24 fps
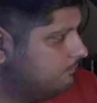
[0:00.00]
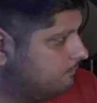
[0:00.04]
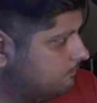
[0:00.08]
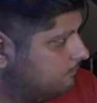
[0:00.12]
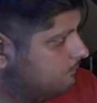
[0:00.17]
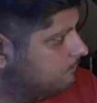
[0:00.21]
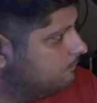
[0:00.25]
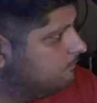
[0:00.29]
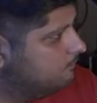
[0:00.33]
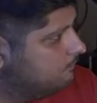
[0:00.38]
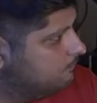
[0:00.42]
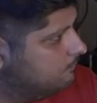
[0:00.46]

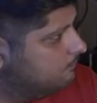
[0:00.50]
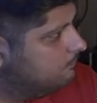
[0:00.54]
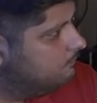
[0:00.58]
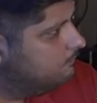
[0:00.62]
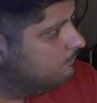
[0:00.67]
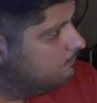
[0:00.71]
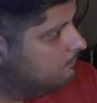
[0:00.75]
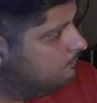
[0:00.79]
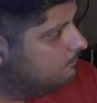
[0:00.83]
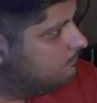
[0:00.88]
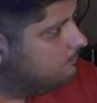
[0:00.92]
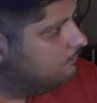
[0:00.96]

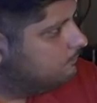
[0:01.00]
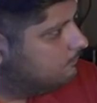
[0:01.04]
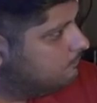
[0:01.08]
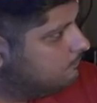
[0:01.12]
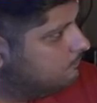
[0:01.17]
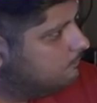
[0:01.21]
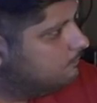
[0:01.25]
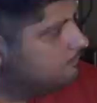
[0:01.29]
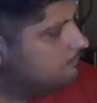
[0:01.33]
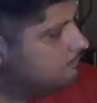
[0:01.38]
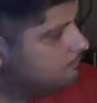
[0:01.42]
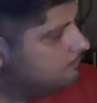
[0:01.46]

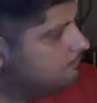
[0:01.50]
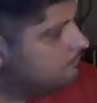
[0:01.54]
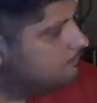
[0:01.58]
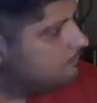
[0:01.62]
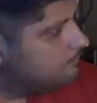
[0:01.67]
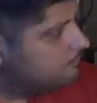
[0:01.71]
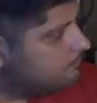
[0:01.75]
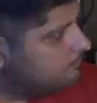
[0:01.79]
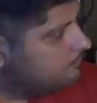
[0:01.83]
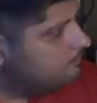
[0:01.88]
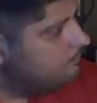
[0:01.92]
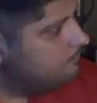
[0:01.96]

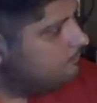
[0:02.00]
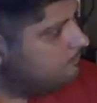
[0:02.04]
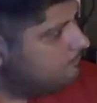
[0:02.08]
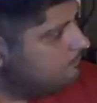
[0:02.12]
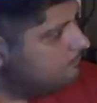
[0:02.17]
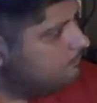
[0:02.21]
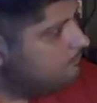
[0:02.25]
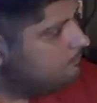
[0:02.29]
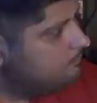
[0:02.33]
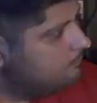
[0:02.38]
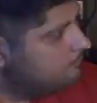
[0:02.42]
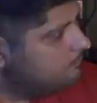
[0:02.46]

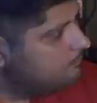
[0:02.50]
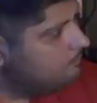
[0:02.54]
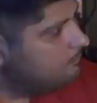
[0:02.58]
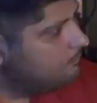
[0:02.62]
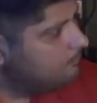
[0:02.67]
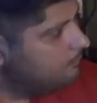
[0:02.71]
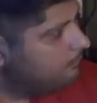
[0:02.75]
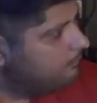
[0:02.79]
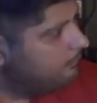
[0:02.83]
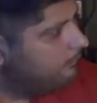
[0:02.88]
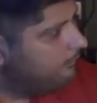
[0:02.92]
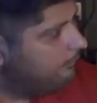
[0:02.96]

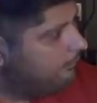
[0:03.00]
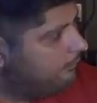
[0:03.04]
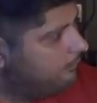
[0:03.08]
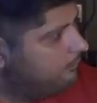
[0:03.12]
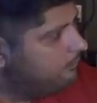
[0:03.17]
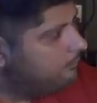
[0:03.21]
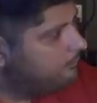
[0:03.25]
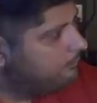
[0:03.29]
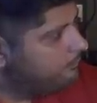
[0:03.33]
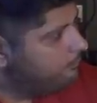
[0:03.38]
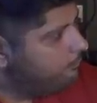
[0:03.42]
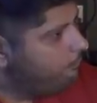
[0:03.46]

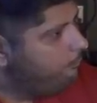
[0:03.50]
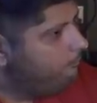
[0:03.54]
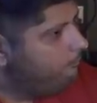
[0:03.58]
[no speech]